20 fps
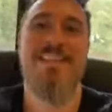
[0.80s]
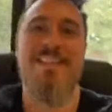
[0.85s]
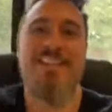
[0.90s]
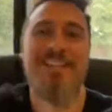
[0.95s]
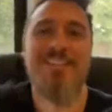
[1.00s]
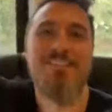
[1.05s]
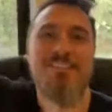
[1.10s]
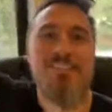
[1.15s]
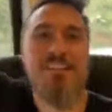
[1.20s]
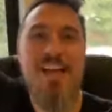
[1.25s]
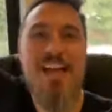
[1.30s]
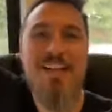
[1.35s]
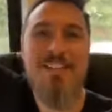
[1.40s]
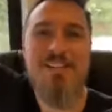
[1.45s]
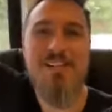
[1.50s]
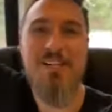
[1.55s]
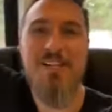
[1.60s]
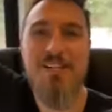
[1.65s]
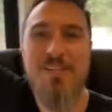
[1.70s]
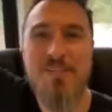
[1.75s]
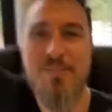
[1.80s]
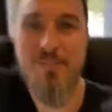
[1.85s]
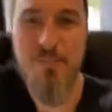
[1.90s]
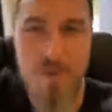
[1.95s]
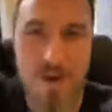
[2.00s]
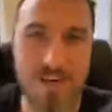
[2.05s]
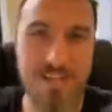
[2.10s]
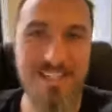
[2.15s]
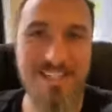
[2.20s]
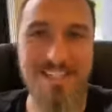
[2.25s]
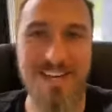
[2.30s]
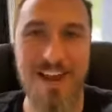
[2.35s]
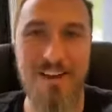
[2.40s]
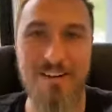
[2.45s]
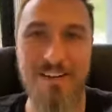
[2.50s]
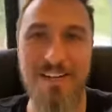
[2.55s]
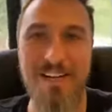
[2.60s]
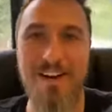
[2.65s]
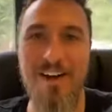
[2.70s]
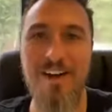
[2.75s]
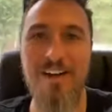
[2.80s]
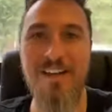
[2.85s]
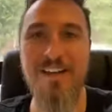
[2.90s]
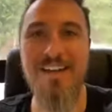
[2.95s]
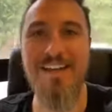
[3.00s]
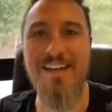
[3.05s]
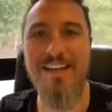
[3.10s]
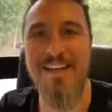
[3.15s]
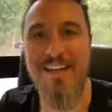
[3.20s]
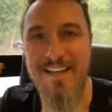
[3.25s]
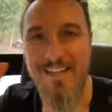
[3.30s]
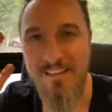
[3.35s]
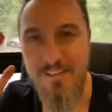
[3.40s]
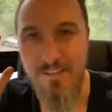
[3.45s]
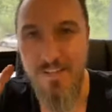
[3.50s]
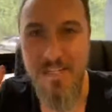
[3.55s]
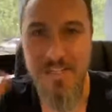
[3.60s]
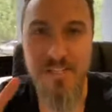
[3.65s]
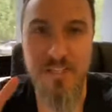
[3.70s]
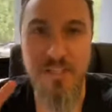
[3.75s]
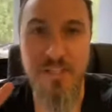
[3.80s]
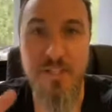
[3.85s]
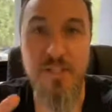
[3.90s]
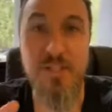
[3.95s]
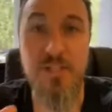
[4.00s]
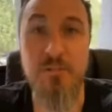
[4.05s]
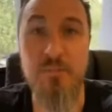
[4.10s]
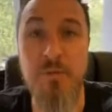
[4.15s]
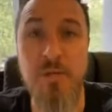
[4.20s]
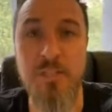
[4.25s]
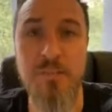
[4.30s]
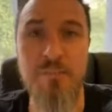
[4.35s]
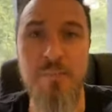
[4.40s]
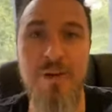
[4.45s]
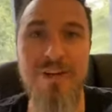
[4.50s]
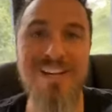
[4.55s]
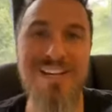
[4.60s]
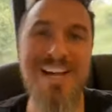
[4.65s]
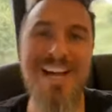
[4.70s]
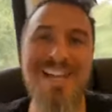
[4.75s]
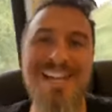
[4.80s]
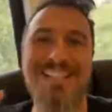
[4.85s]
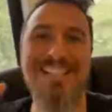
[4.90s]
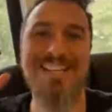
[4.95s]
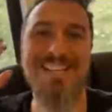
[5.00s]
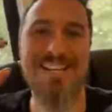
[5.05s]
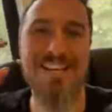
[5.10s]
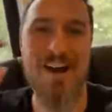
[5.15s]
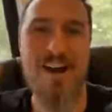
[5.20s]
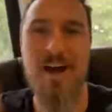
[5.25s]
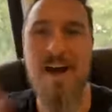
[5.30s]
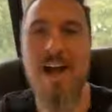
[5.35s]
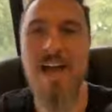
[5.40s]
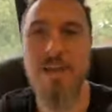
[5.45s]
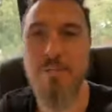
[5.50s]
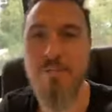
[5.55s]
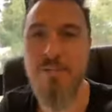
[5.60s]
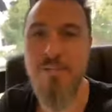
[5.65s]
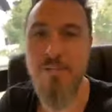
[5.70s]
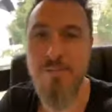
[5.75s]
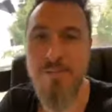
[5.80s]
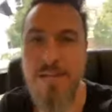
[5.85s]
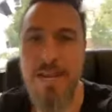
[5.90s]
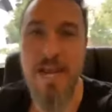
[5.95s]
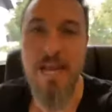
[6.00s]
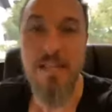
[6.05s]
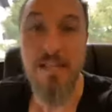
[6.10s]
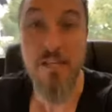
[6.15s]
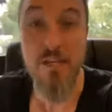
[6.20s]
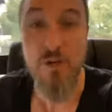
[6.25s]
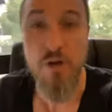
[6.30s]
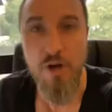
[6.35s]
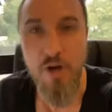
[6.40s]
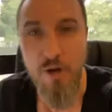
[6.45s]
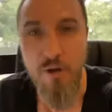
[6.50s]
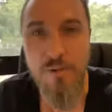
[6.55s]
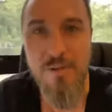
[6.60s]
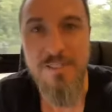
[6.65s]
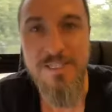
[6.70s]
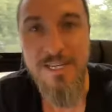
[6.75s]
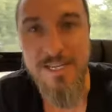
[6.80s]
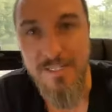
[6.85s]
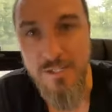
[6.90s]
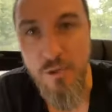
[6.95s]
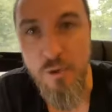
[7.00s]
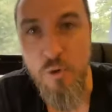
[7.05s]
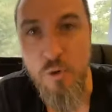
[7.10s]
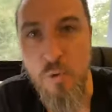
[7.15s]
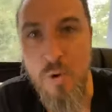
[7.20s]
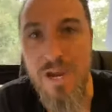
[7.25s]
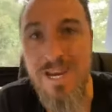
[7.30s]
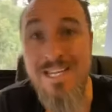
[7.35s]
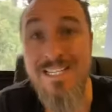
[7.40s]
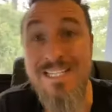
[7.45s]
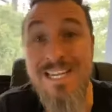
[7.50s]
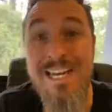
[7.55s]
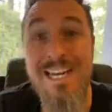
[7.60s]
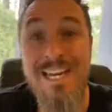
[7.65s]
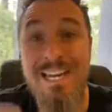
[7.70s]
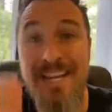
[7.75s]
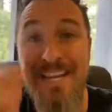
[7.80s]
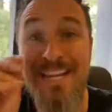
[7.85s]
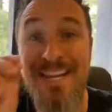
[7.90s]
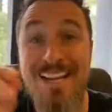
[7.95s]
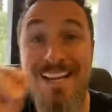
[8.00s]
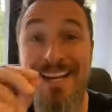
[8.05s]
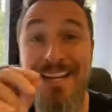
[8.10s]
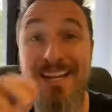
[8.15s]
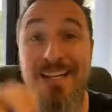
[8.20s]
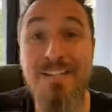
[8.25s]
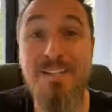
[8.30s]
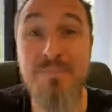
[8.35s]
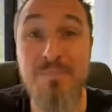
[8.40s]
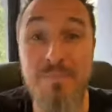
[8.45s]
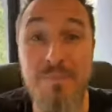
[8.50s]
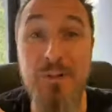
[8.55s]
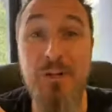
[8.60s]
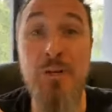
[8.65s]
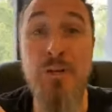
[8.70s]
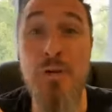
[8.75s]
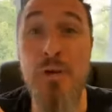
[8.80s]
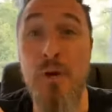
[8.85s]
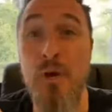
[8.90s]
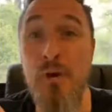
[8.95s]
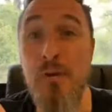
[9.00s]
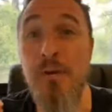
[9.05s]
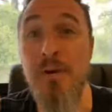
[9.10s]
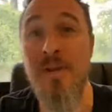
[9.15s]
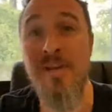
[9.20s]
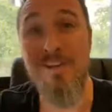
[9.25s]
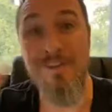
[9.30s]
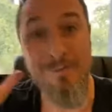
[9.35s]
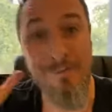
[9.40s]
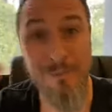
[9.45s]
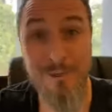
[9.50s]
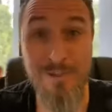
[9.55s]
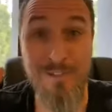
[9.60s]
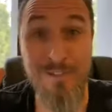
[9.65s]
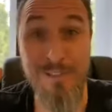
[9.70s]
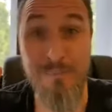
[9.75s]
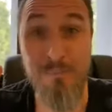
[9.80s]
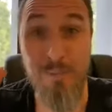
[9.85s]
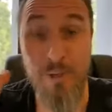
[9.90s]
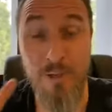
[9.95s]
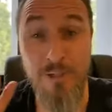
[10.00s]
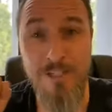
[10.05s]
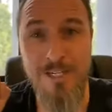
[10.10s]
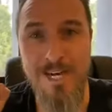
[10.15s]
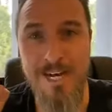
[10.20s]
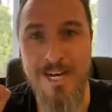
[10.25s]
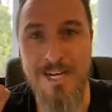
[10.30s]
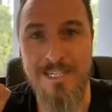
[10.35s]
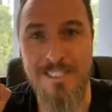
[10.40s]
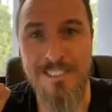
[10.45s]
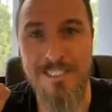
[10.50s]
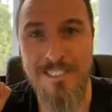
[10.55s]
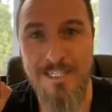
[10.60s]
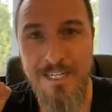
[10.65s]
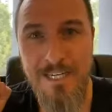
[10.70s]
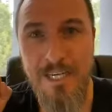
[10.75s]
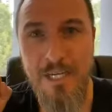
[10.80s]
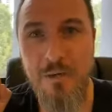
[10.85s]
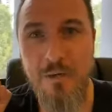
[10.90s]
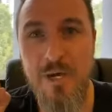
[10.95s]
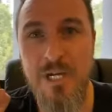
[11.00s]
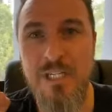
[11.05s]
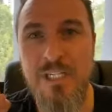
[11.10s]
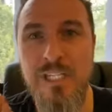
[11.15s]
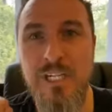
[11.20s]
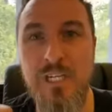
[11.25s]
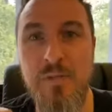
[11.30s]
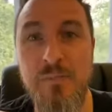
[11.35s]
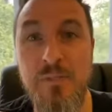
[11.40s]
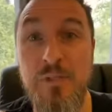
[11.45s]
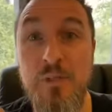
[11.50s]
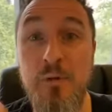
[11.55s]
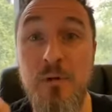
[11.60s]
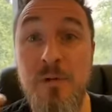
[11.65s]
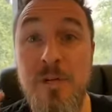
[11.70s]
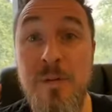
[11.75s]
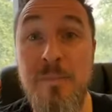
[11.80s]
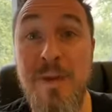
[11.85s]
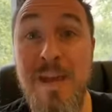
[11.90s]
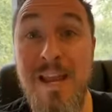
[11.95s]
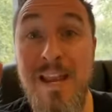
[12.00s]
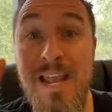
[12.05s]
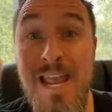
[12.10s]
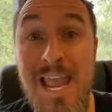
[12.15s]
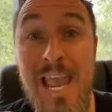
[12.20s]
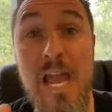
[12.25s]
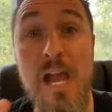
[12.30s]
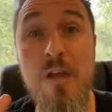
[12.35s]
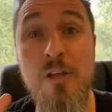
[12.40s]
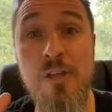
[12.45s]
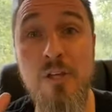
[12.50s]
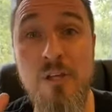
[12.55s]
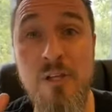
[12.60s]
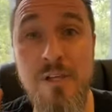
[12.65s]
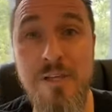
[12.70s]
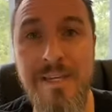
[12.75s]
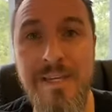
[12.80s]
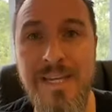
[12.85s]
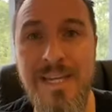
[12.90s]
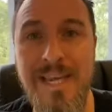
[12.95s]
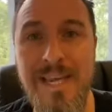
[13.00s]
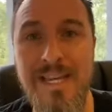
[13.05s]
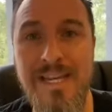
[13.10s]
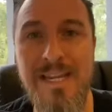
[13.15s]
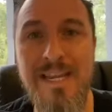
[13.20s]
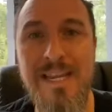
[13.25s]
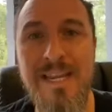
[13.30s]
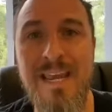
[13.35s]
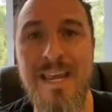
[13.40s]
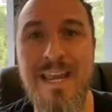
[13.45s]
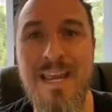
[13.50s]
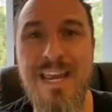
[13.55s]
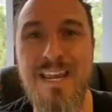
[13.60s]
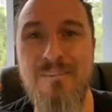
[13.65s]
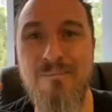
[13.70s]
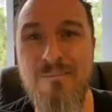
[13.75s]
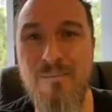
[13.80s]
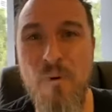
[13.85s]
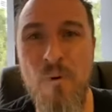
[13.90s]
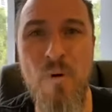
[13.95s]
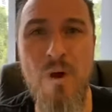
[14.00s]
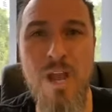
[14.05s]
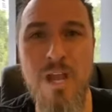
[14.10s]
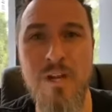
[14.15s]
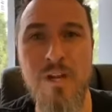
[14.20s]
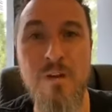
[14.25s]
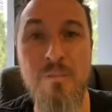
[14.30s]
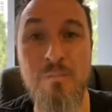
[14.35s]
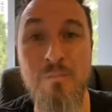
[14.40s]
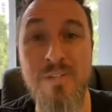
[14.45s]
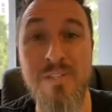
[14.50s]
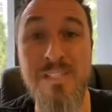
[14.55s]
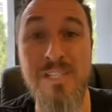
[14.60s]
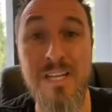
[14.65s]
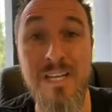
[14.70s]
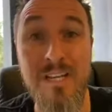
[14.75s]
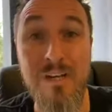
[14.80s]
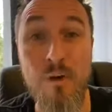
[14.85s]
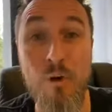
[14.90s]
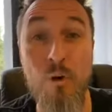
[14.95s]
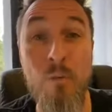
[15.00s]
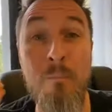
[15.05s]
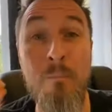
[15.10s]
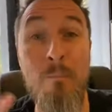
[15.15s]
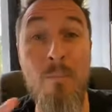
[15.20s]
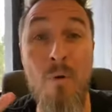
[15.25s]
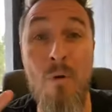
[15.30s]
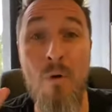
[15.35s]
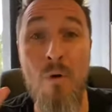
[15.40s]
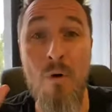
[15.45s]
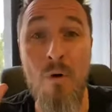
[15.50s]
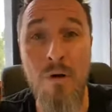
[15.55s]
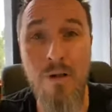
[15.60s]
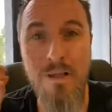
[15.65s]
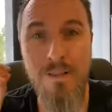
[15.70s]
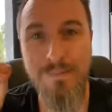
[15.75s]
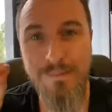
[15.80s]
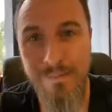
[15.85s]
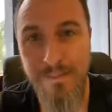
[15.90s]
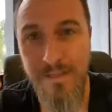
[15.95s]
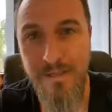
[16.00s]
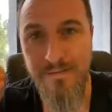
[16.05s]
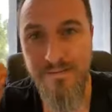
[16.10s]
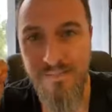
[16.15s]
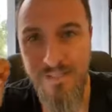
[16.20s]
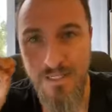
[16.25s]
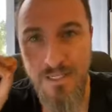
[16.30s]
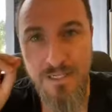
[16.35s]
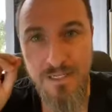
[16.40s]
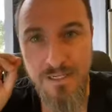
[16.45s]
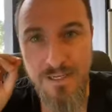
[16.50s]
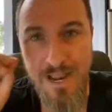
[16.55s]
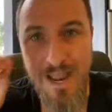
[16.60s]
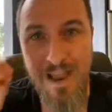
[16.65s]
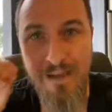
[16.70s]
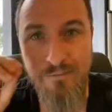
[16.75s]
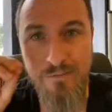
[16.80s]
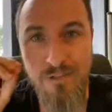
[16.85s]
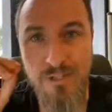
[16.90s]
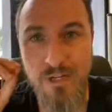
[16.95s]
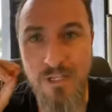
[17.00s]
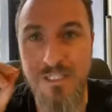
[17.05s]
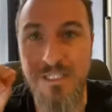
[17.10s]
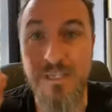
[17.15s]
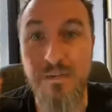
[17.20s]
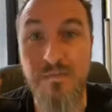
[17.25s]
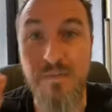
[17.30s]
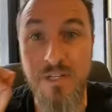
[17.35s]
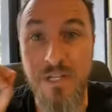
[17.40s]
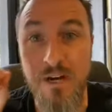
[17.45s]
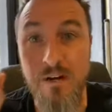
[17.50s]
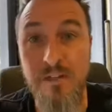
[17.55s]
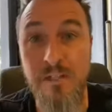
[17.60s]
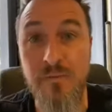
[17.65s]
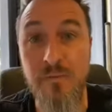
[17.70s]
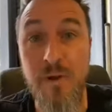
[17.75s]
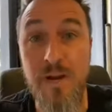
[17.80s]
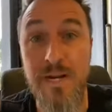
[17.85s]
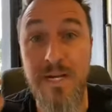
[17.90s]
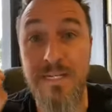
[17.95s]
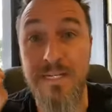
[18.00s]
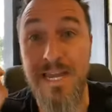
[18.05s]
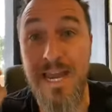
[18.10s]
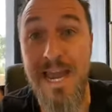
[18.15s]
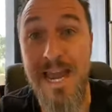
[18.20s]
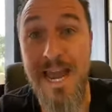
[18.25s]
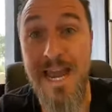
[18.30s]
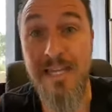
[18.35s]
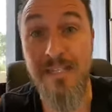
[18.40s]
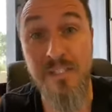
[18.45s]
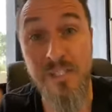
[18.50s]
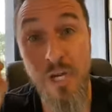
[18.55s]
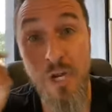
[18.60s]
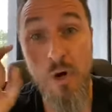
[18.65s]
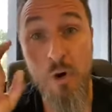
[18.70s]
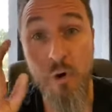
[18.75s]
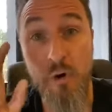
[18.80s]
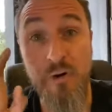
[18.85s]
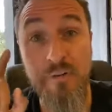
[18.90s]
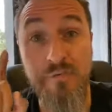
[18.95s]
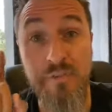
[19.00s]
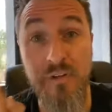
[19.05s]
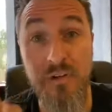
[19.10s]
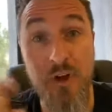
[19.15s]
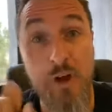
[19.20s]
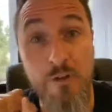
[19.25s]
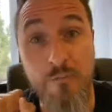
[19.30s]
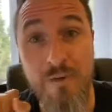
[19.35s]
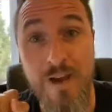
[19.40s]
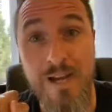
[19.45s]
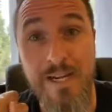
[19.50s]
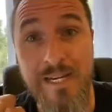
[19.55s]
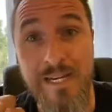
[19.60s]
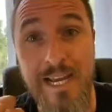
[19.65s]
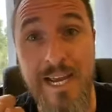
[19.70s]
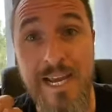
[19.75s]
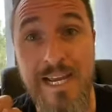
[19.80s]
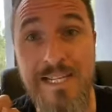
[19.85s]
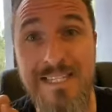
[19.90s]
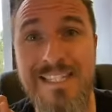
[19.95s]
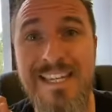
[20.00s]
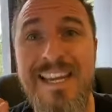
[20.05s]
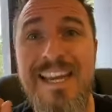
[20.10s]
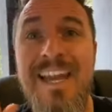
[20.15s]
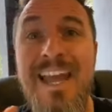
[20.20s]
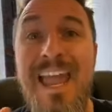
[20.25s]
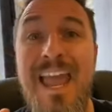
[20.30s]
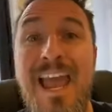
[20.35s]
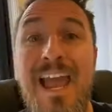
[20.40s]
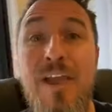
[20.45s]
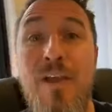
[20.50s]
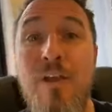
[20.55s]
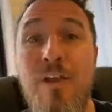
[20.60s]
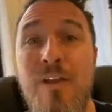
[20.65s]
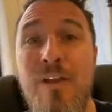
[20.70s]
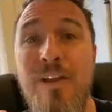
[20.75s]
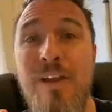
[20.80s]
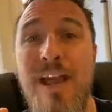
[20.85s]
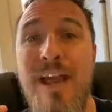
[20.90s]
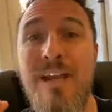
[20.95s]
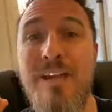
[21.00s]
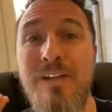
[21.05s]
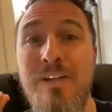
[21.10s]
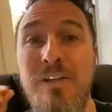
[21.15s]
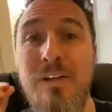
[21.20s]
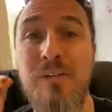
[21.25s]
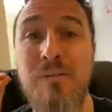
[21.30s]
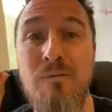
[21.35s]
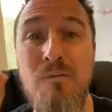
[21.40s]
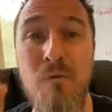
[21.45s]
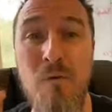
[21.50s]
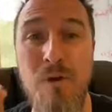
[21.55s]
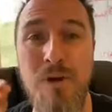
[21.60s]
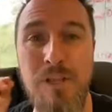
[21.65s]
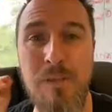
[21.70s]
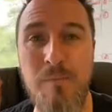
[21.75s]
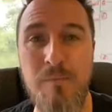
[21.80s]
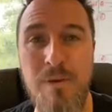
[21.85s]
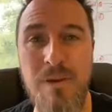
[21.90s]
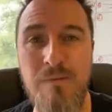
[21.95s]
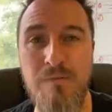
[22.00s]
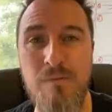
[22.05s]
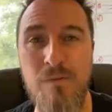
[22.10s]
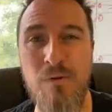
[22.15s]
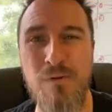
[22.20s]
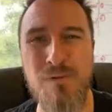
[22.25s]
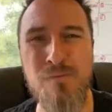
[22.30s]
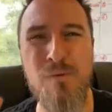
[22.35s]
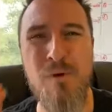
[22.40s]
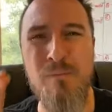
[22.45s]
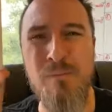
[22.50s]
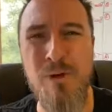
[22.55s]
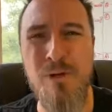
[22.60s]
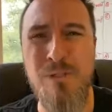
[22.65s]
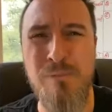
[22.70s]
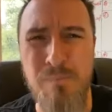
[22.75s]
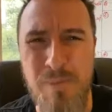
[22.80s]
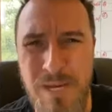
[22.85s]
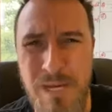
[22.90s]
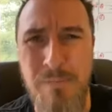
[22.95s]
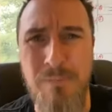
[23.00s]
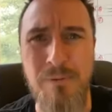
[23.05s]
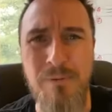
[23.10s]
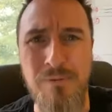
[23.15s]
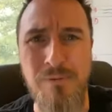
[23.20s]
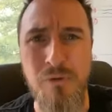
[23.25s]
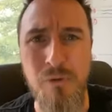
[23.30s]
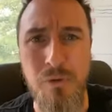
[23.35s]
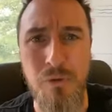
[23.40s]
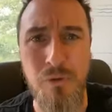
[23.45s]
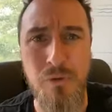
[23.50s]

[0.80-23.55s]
Legends, what is going on? This is the Gym Boss Podcast, and I am Jimmy Halley, your host as always. And in this video, or on this podcast, we're actually going to be talking about how you can get a 400% or more lift in your advertising if you're currently running ads, or if you're not running ads, how you can actually avoid the pitfalls of what most people do